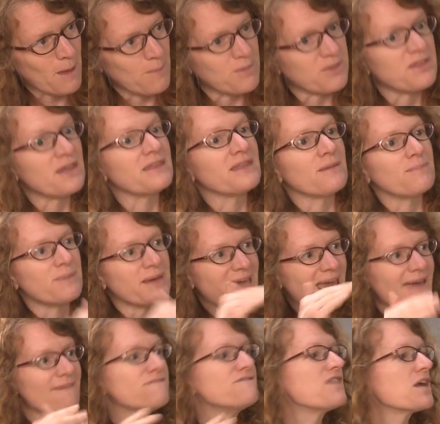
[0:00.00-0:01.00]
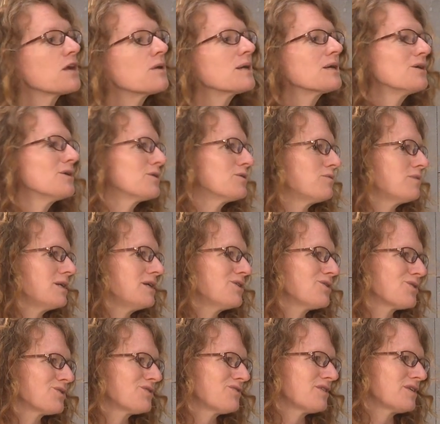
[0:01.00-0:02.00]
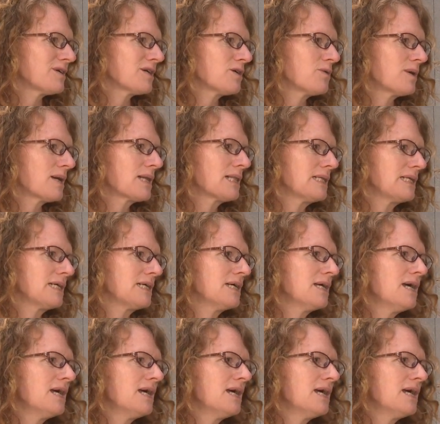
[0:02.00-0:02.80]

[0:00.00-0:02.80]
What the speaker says: but then they became very good readers very quickly.